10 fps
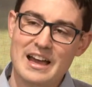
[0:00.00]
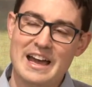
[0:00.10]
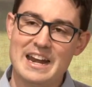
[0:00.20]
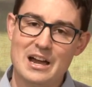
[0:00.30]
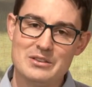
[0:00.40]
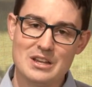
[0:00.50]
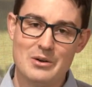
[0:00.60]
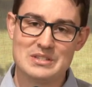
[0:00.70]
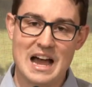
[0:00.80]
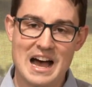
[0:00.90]
And as I
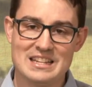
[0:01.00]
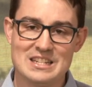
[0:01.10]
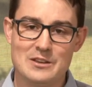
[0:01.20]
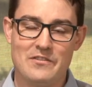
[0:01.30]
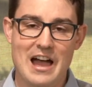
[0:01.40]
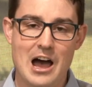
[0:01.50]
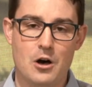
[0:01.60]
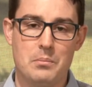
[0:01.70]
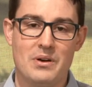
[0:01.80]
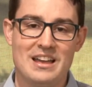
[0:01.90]
was asking for
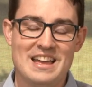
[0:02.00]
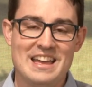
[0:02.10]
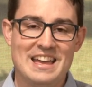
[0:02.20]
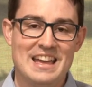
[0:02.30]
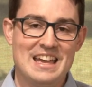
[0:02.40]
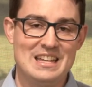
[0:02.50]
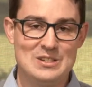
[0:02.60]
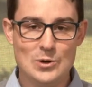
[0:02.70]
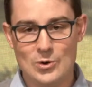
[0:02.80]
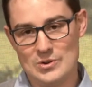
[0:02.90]
help,
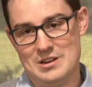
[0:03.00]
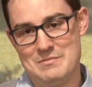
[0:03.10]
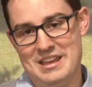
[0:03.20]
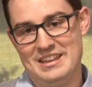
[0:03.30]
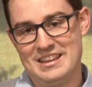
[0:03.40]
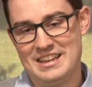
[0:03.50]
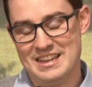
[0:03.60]
it dawned on me.